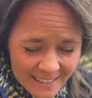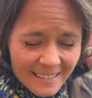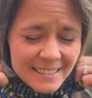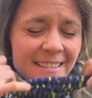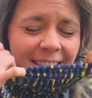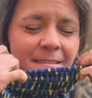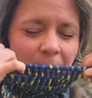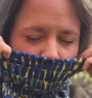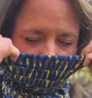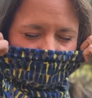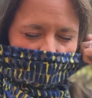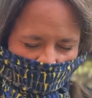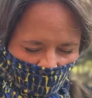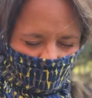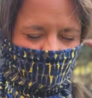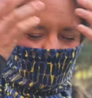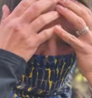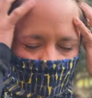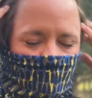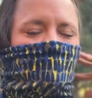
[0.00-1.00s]
bit of your drinking
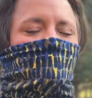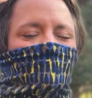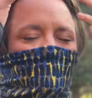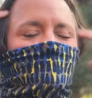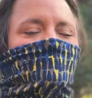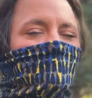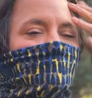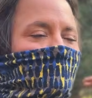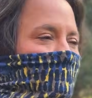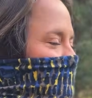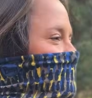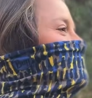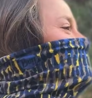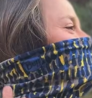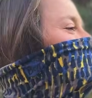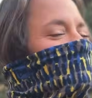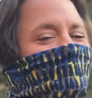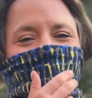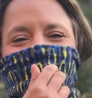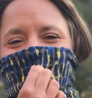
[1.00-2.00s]
water, squirt it
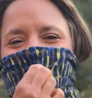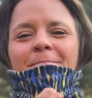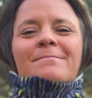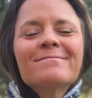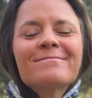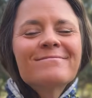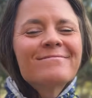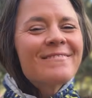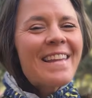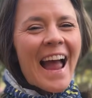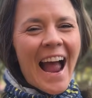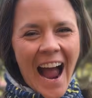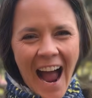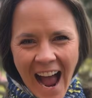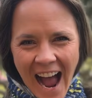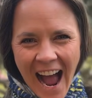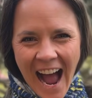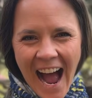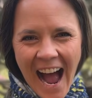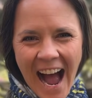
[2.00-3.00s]
on the neck gaiter, and
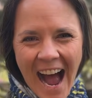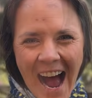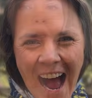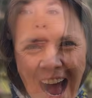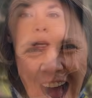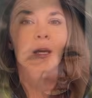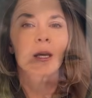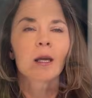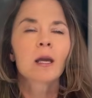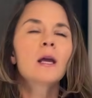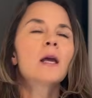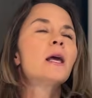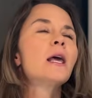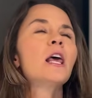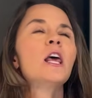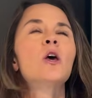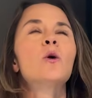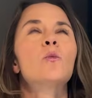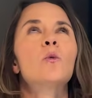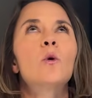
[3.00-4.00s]
do the same thing.
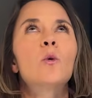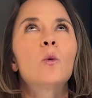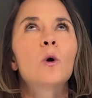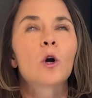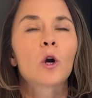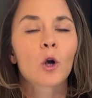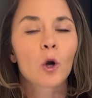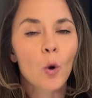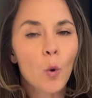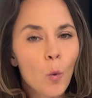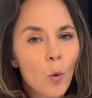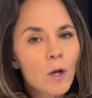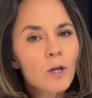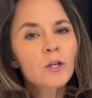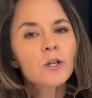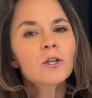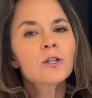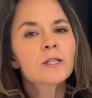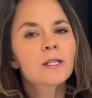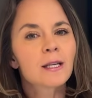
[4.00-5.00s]
It will work
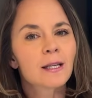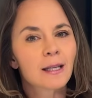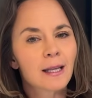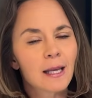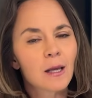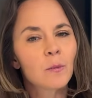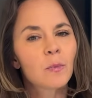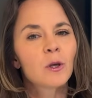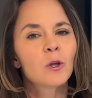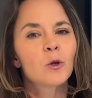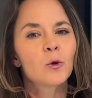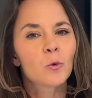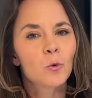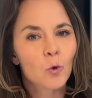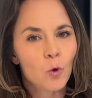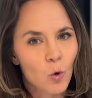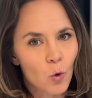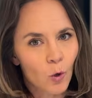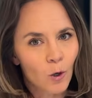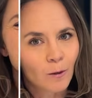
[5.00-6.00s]
wonders in keeping you
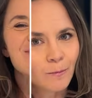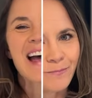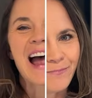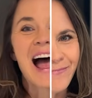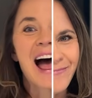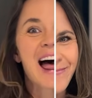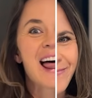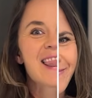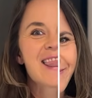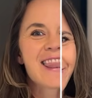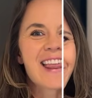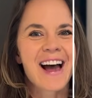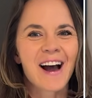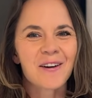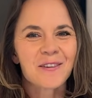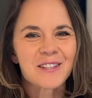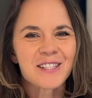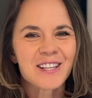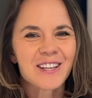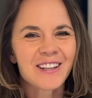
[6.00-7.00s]
cool. That
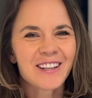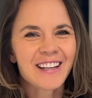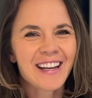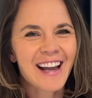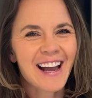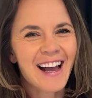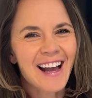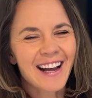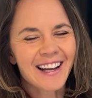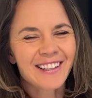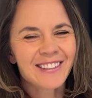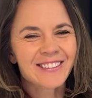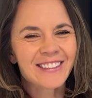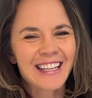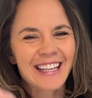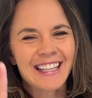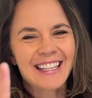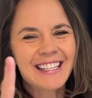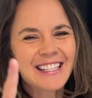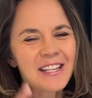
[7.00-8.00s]
was a good hack,
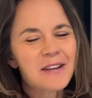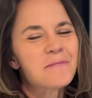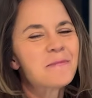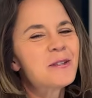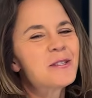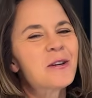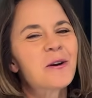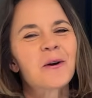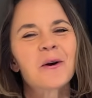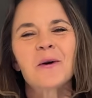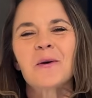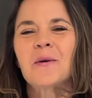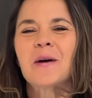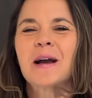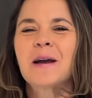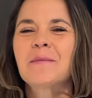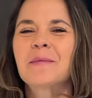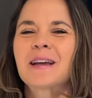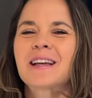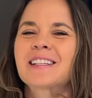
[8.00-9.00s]
right? But don't go
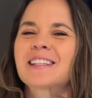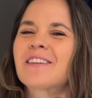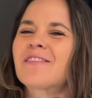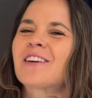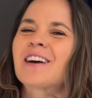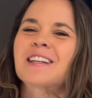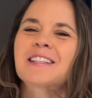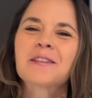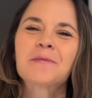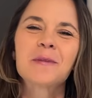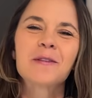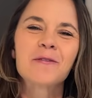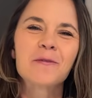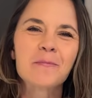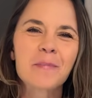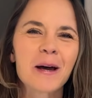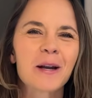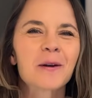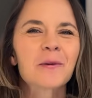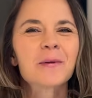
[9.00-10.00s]
away because I've got some even
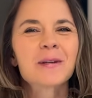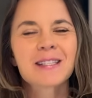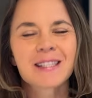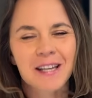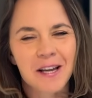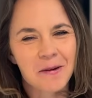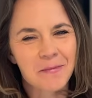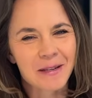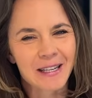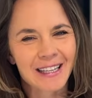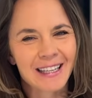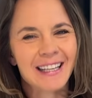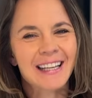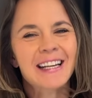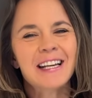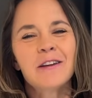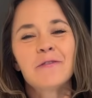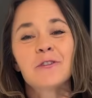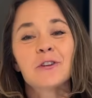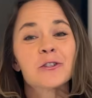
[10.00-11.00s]
better ones coming.
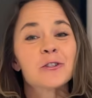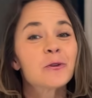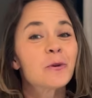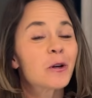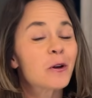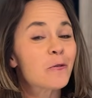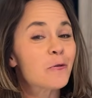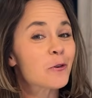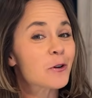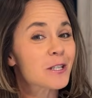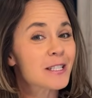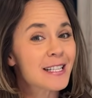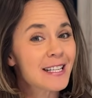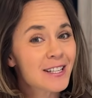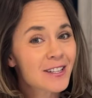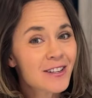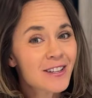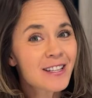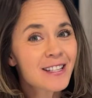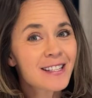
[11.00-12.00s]
If you're doing a
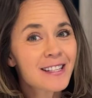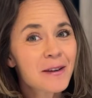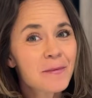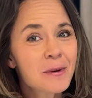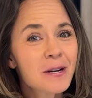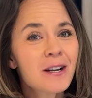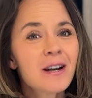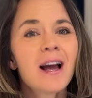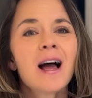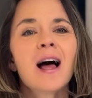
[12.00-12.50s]
14er this summer,